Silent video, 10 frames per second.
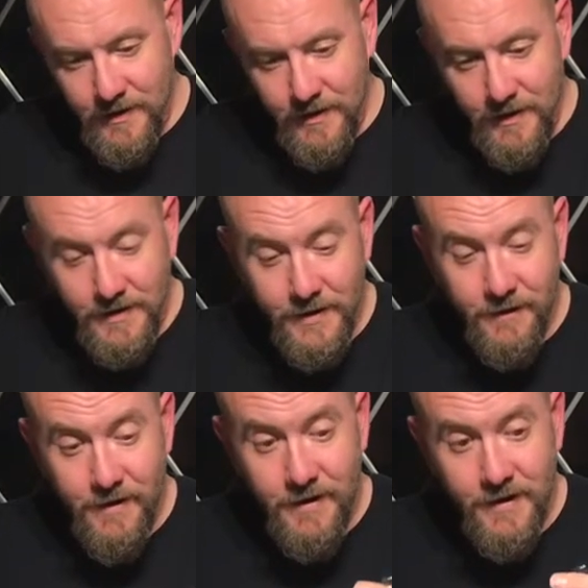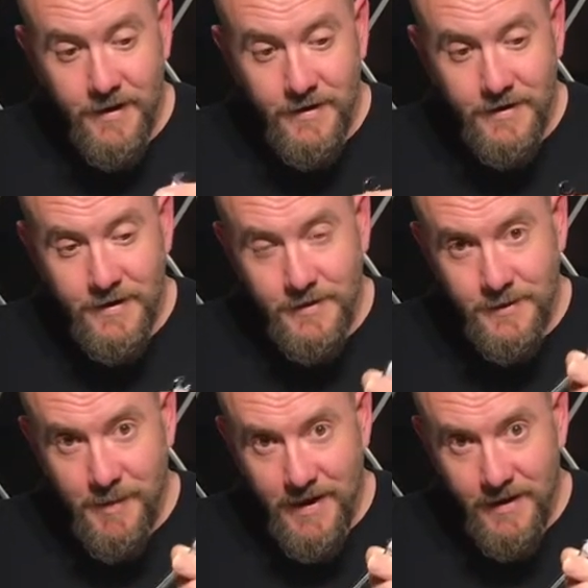Actually a very nice
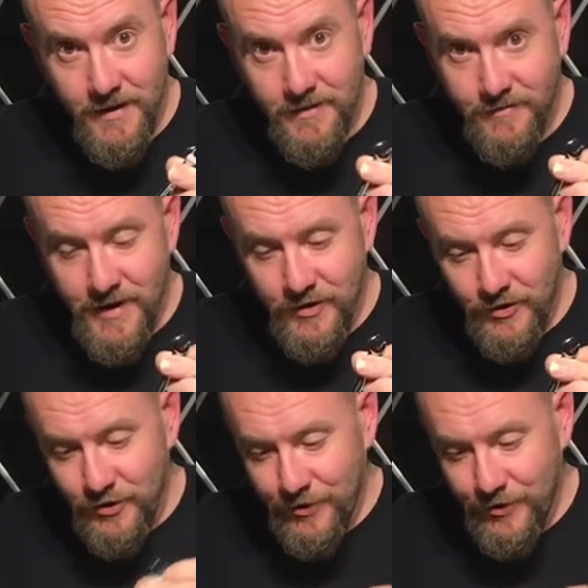spanner, wrench.